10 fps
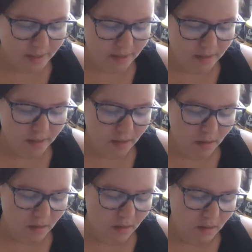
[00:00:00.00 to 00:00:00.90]
it,
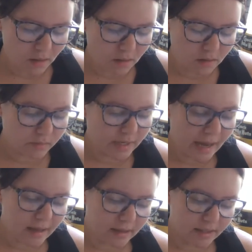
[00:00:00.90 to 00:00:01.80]
the
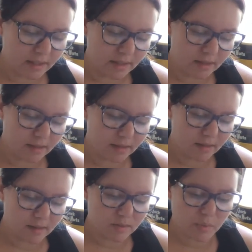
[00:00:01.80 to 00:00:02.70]
reality
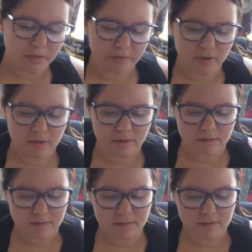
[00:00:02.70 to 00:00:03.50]
is whatever,